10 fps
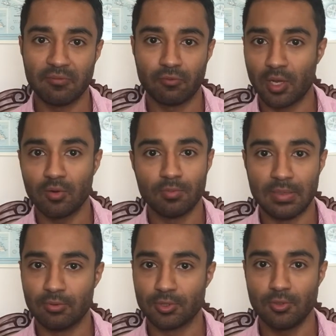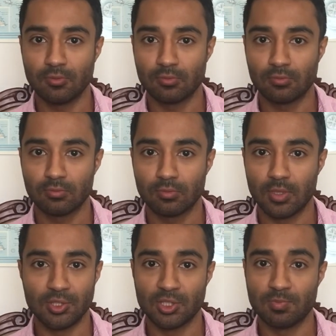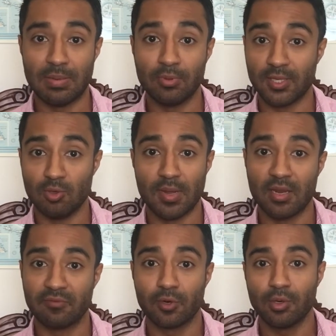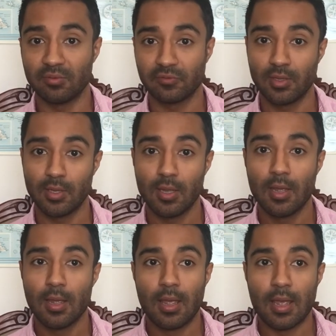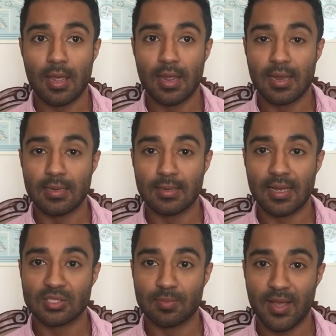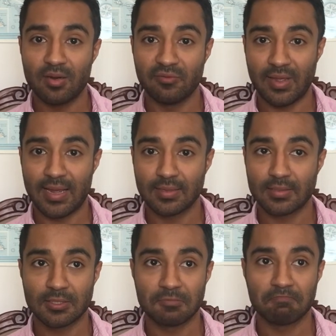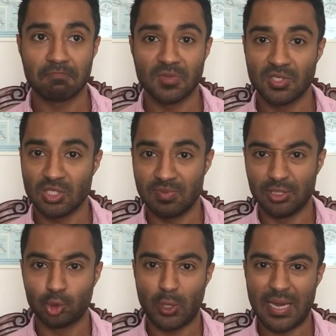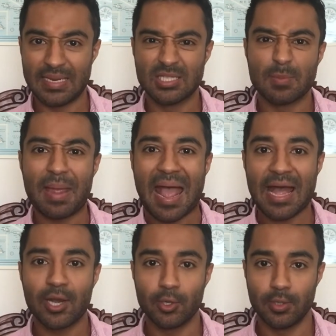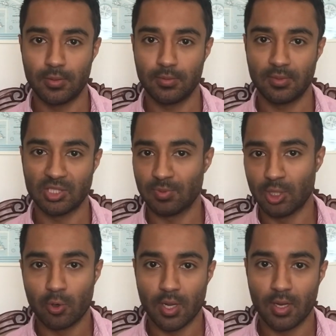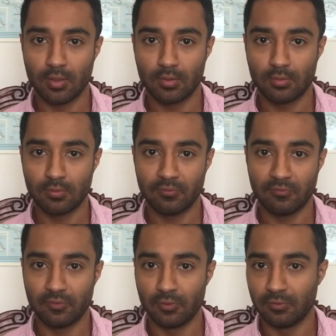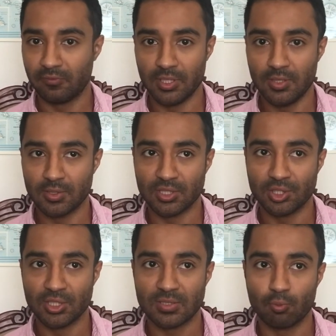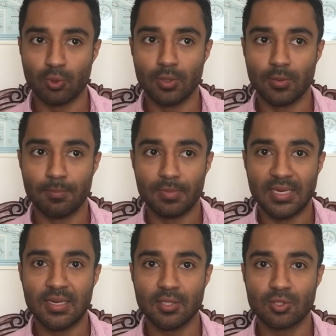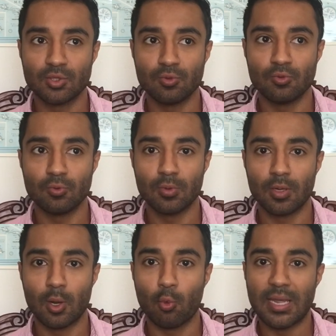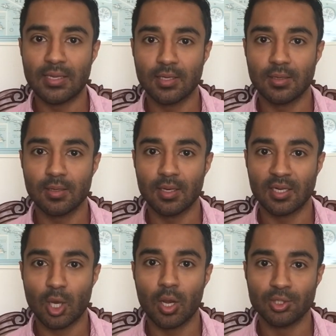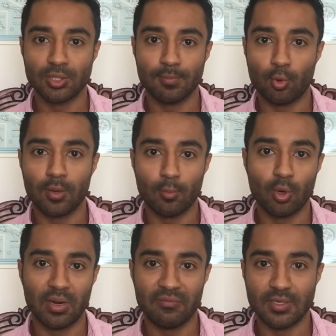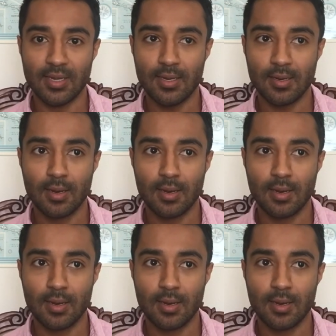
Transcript: for other people too. It's just people that you may have heard of. And as a matter of fact, this has been a trend. It's a pattern that's been going on for years. It's just we're beginning to awaken and acknowledge it more and more every day,